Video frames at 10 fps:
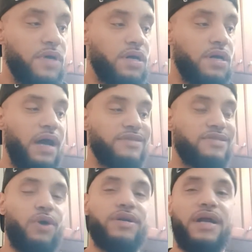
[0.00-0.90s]
I
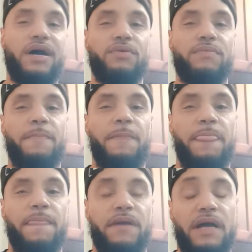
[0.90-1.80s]
started out.
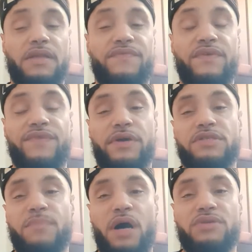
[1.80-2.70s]
I live in a very
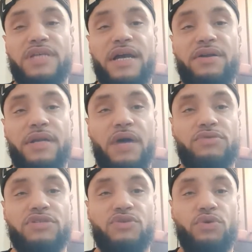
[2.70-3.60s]
small town, and I was
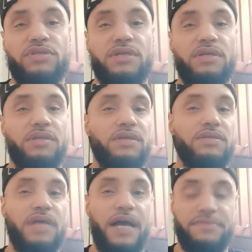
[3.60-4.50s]
sourcing
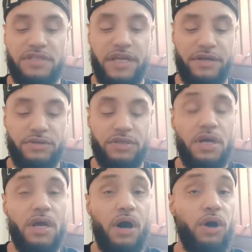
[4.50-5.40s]
these hype sneakers
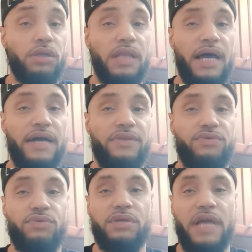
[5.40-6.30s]
online
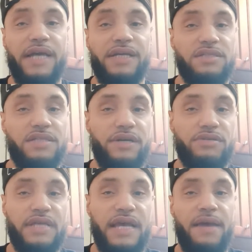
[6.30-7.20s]
through the Nike
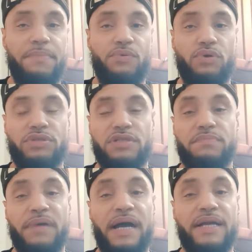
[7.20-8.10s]
sneakers app, or just
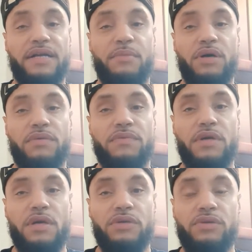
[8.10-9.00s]
buying them on
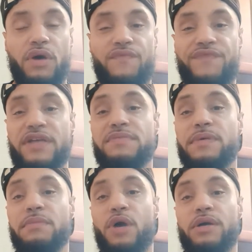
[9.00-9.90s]
you know
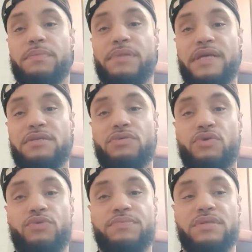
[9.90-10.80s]
Facebook Marketplace
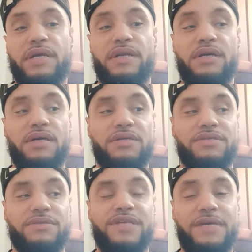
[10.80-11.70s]
groups. And uh,
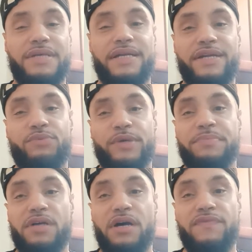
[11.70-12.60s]
sometimes I get
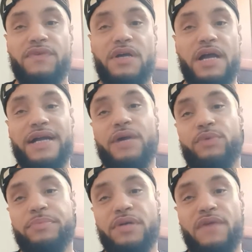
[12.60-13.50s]
ripped off. I got
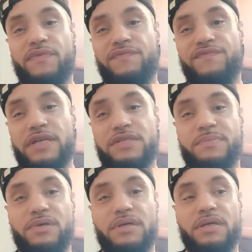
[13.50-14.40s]
ripped off on
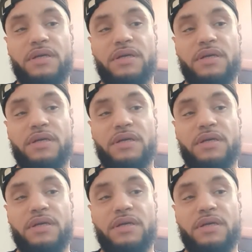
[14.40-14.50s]
Facebook.